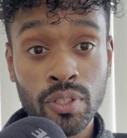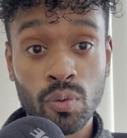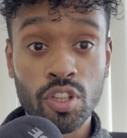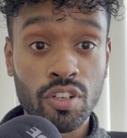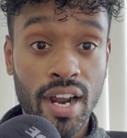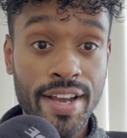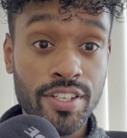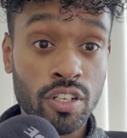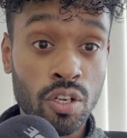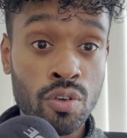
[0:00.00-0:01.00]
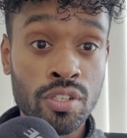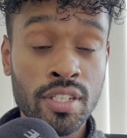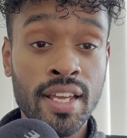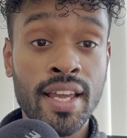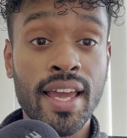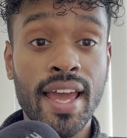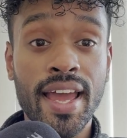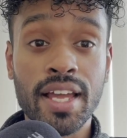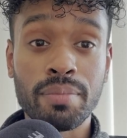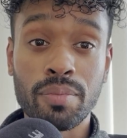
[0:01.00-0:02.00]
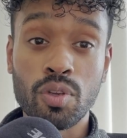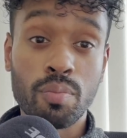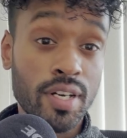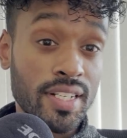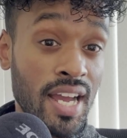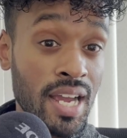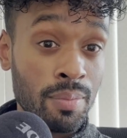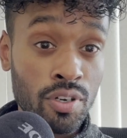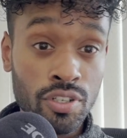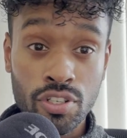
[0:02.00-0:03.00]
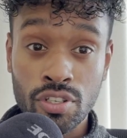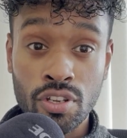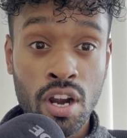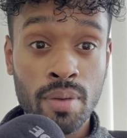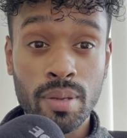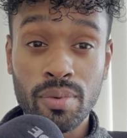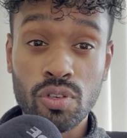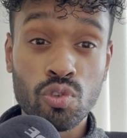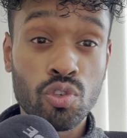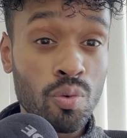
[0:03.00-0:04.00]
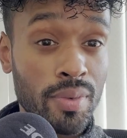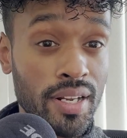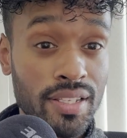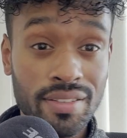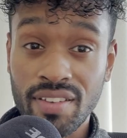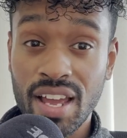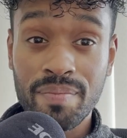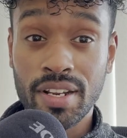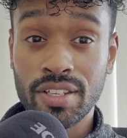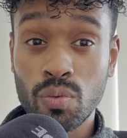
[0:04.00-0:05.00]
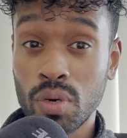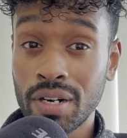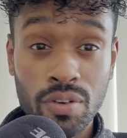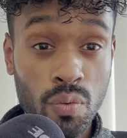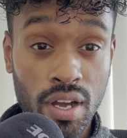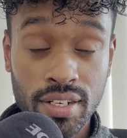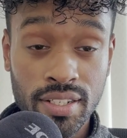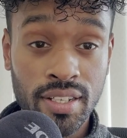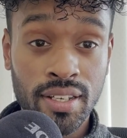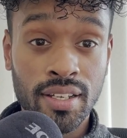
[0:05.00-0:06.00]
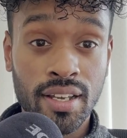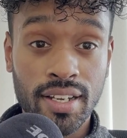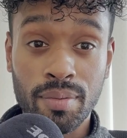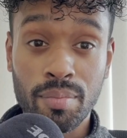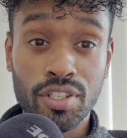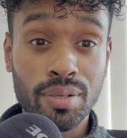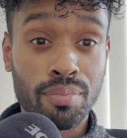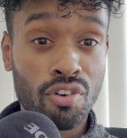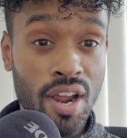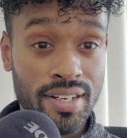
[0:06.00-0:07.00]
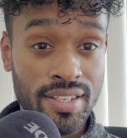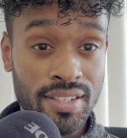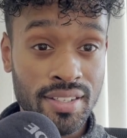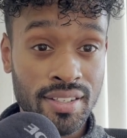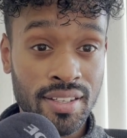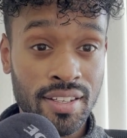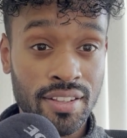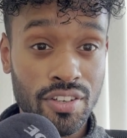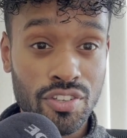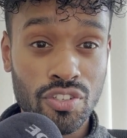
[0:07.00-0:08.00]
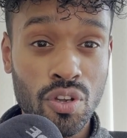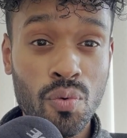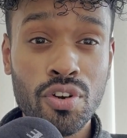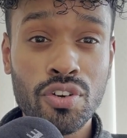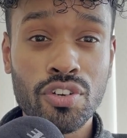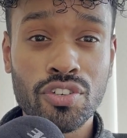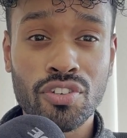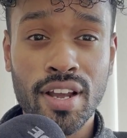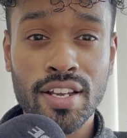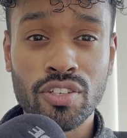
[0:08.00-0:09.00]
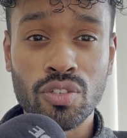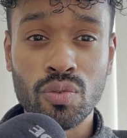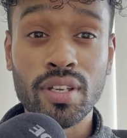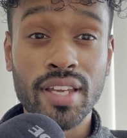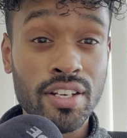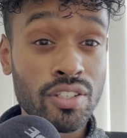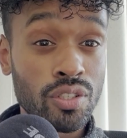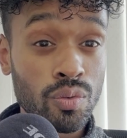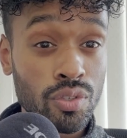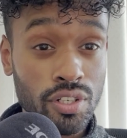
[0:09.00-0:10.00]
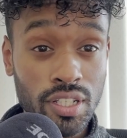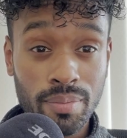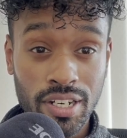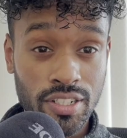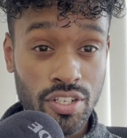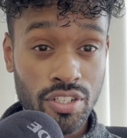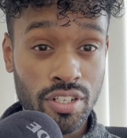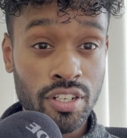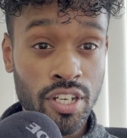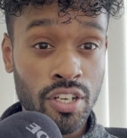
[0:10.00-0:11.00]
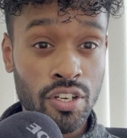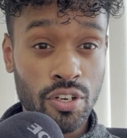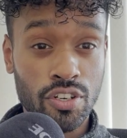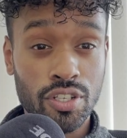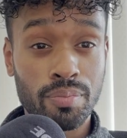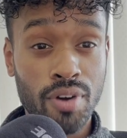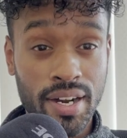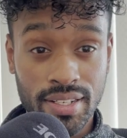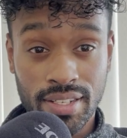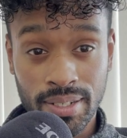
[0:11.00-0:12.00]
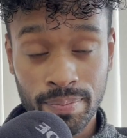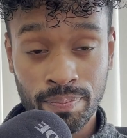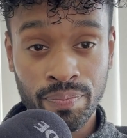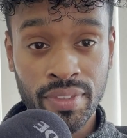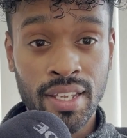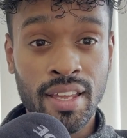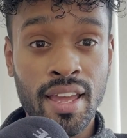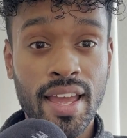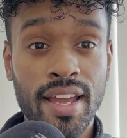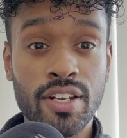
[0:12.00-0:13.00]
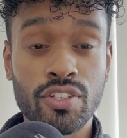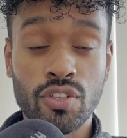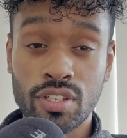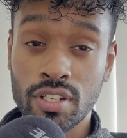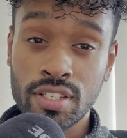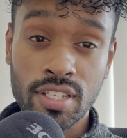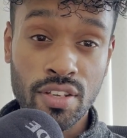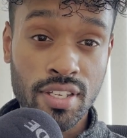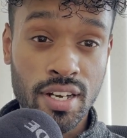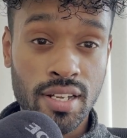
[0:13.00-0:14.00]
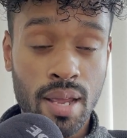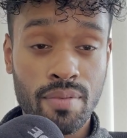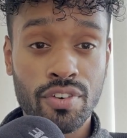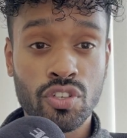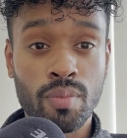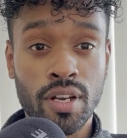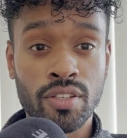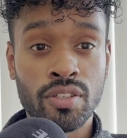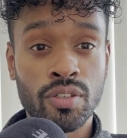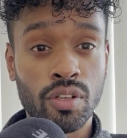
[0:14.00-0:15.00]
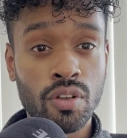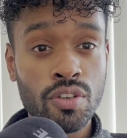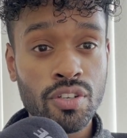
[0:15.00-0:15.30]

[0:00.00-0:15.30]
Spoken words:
with your eyes closed, and maybe you put a timer to start. Maybe you do 2 minutes, 5 minutes, whatever you want. Again, remember, it's a practice. There's nowhere you're trying to get to during the meditation. You're just practicing. And so let's say you set a timer for 2 minutes. You close